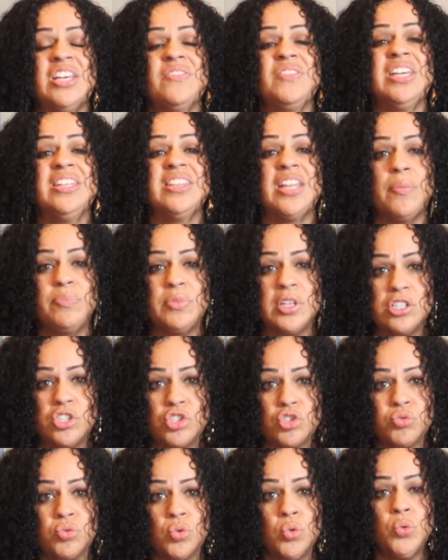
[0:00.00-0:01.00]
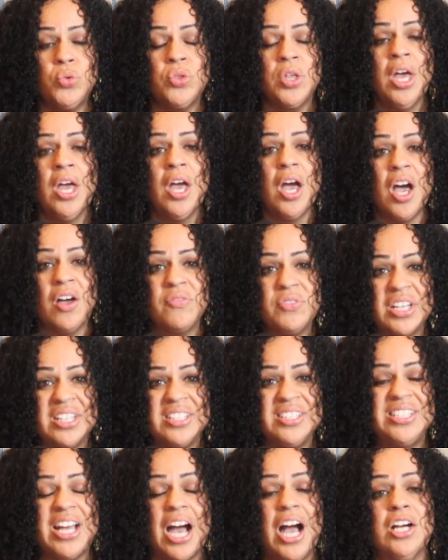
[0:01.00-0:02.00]
giving them the truth of
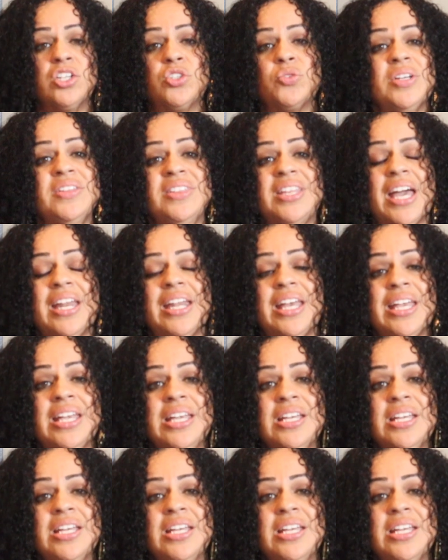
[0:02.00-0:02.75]
the doctrine that